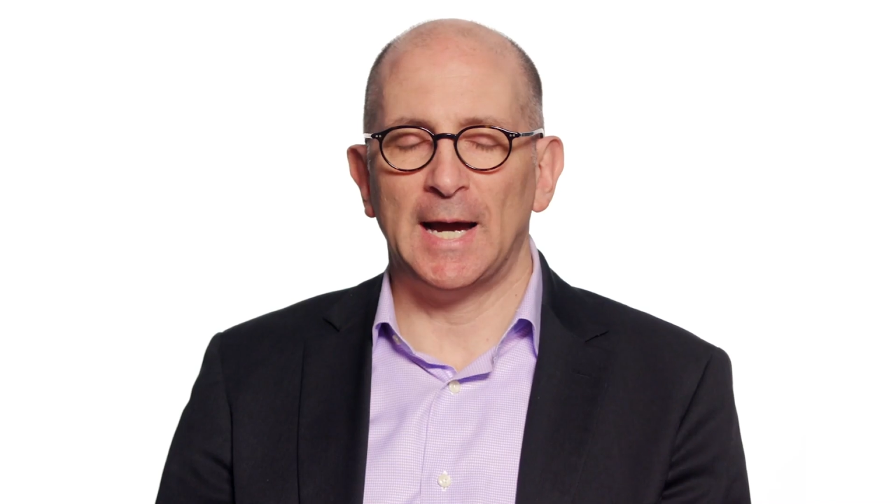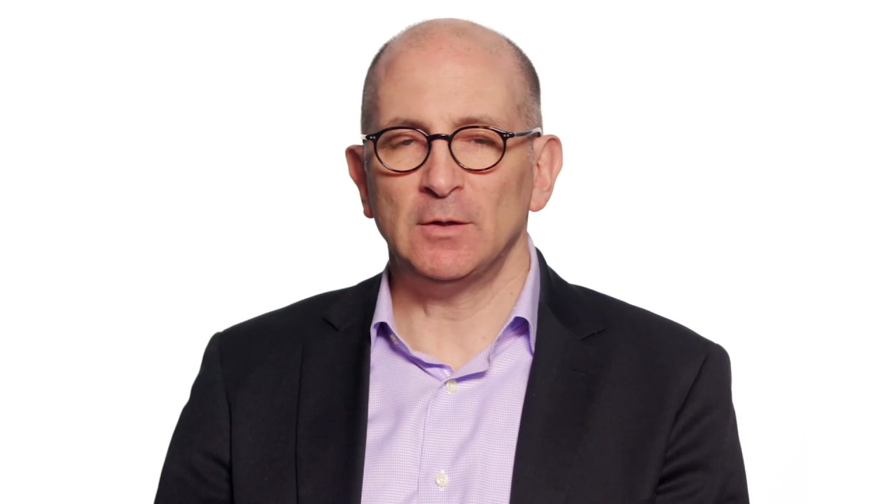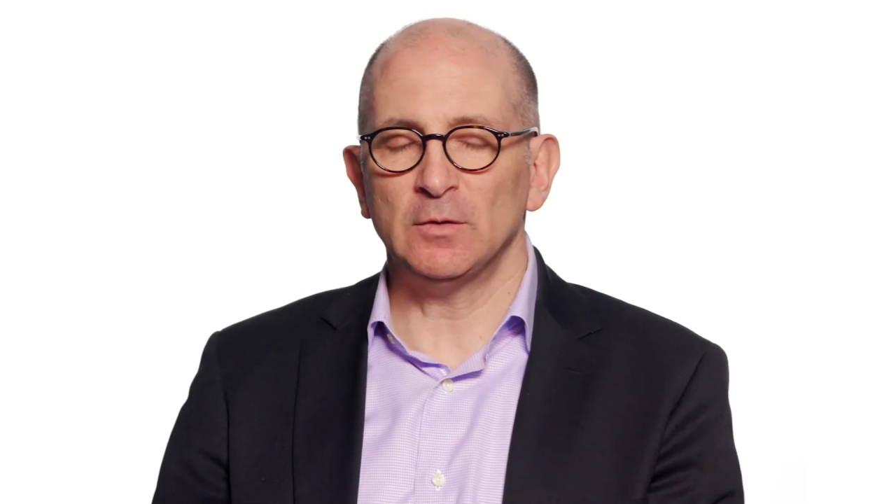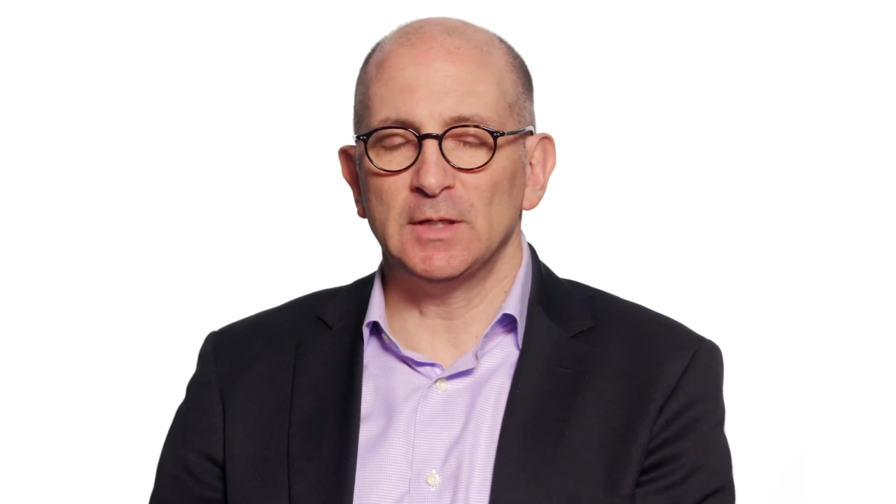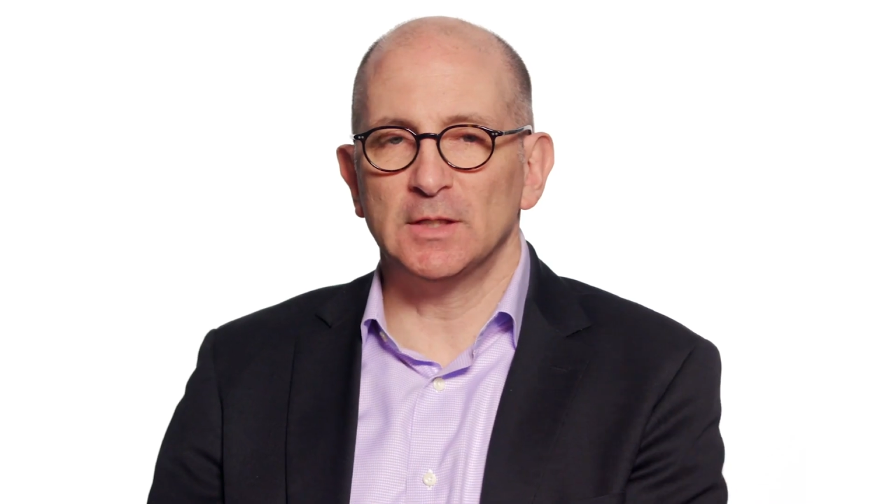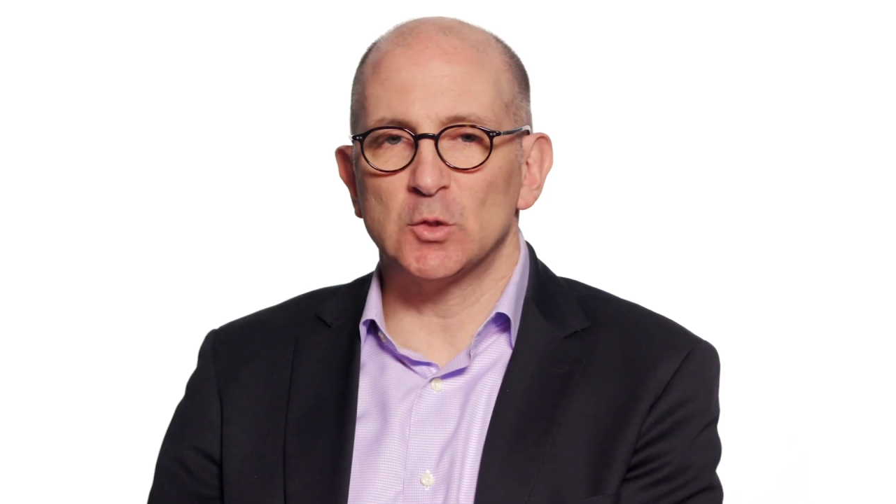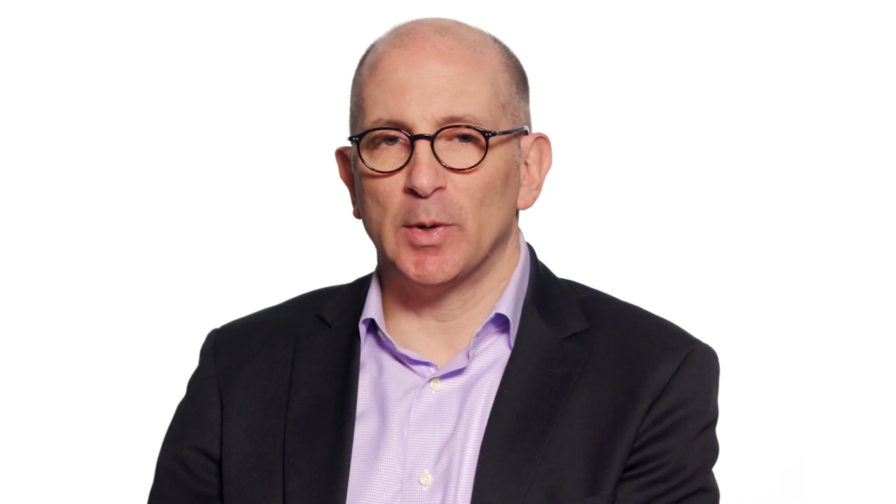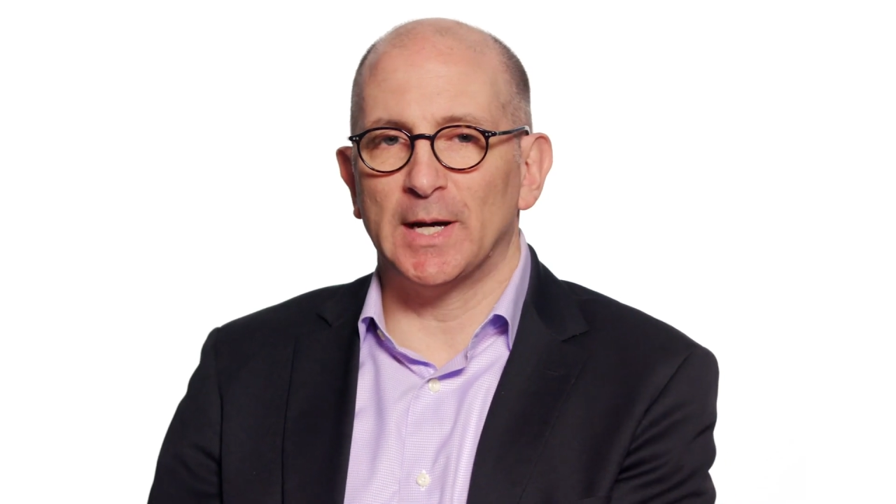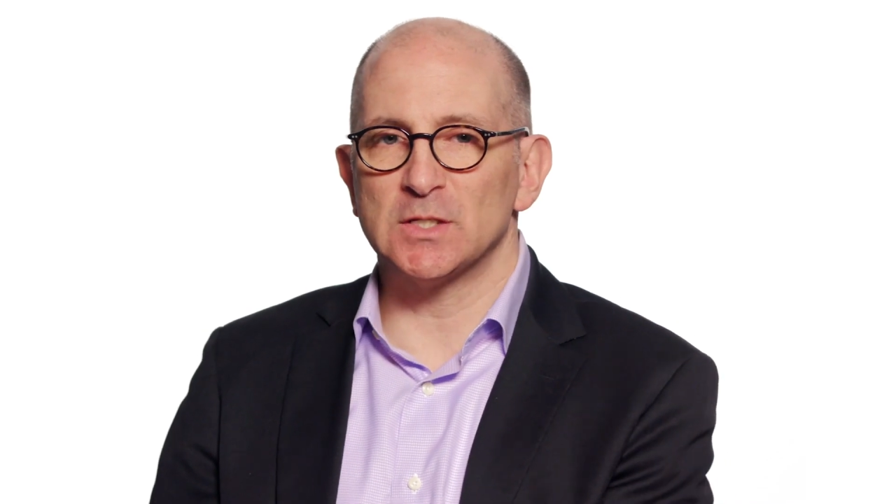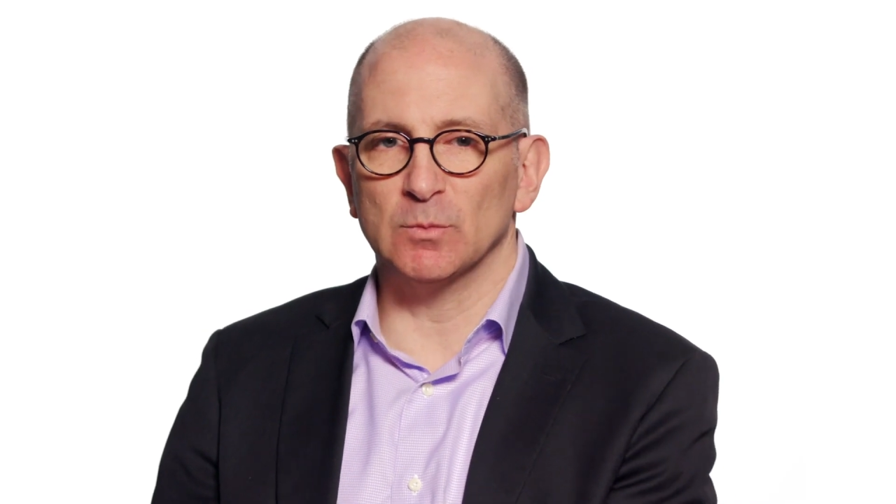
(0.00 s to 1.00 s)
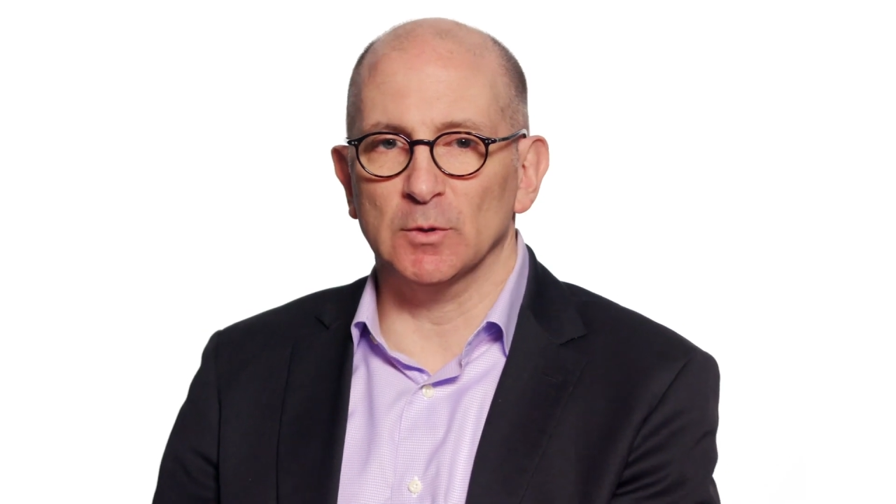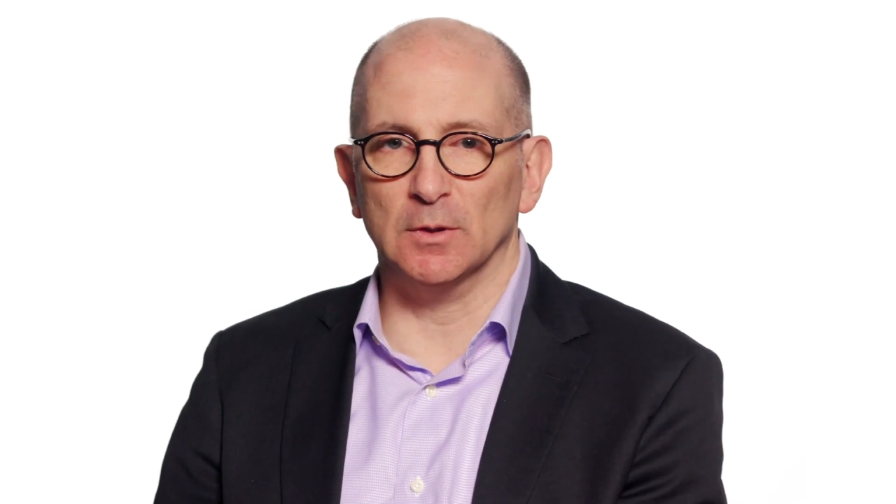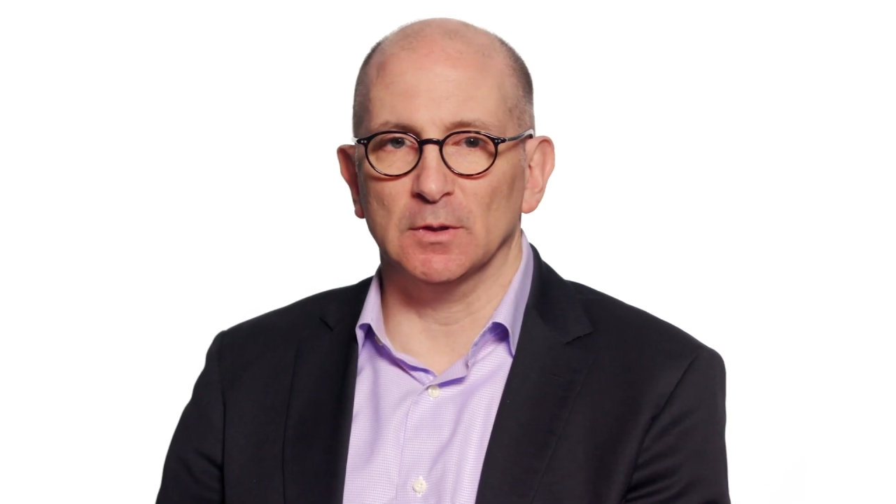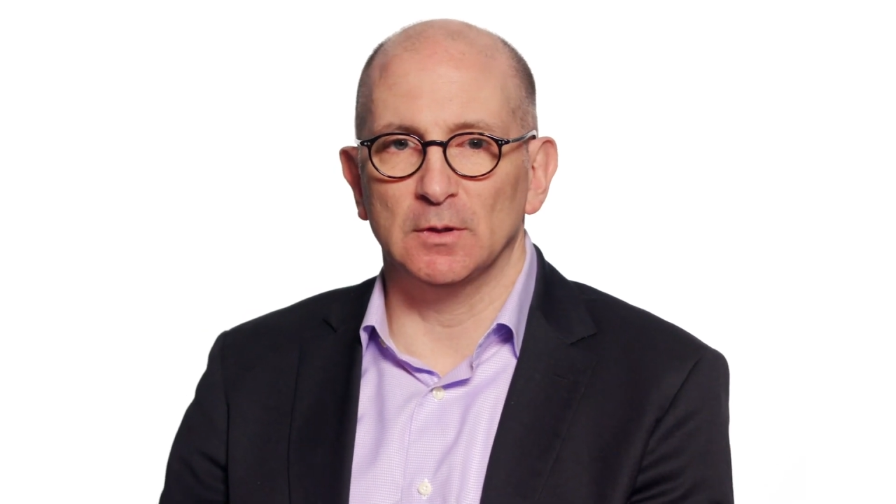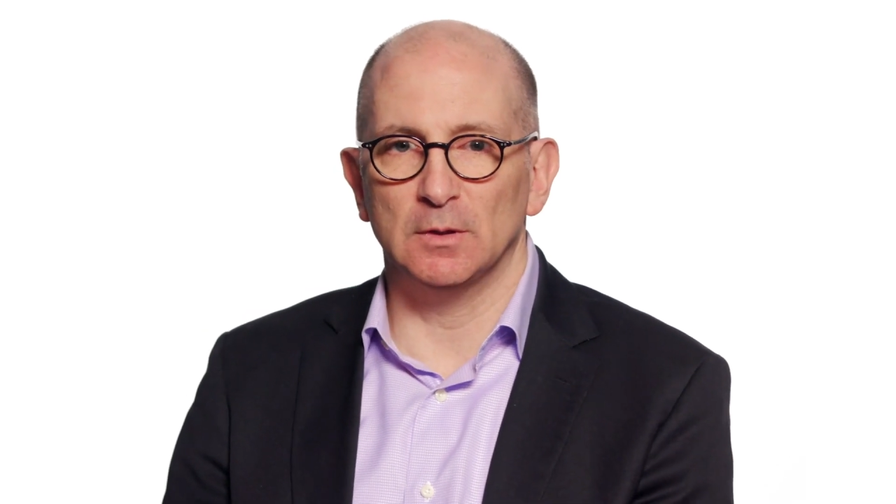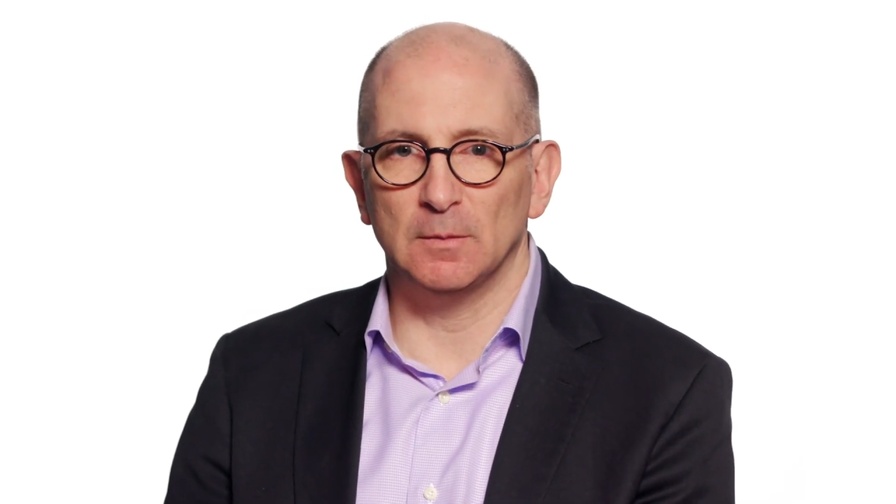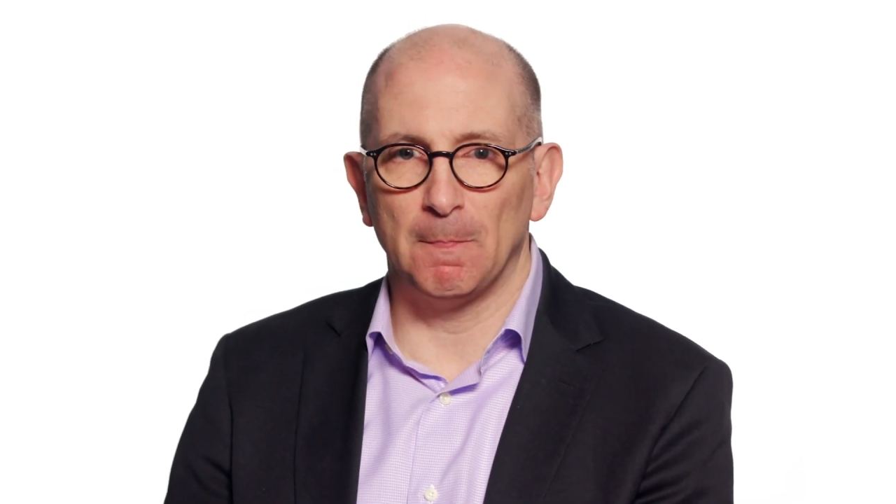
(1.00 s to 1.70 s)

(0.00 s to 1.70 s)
I don't think it's possible